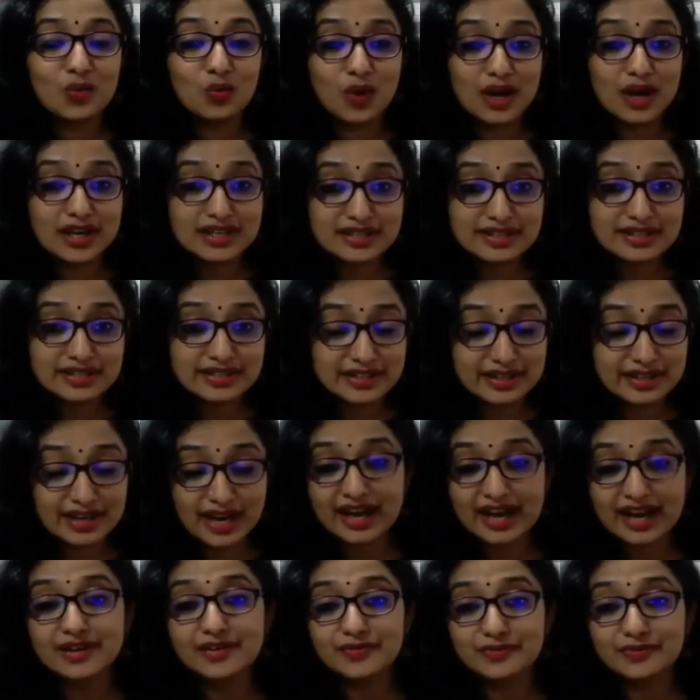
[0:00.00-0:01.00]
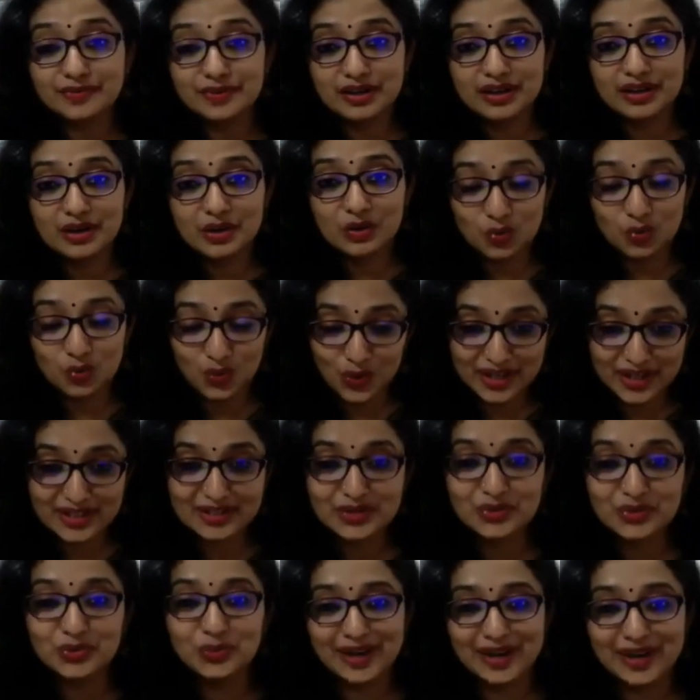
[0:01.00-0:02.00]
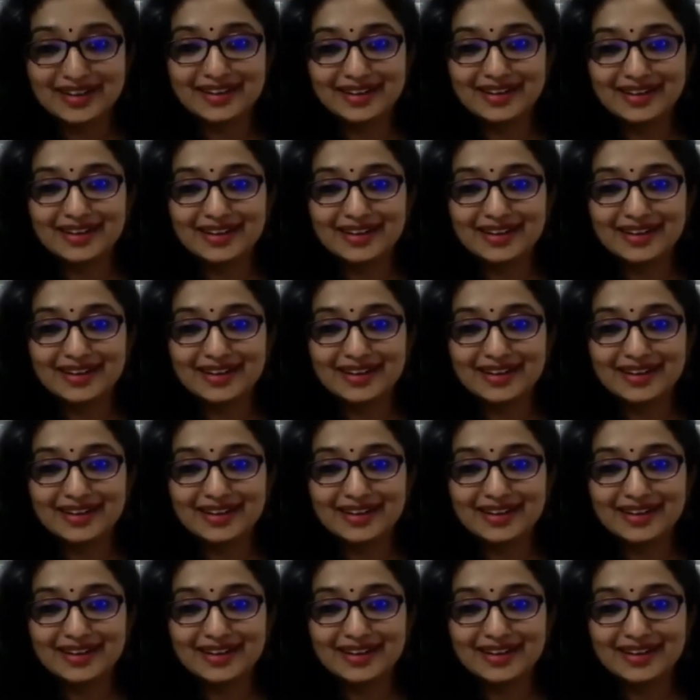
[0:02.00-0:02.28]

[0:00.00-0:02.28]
one's life worthwhile.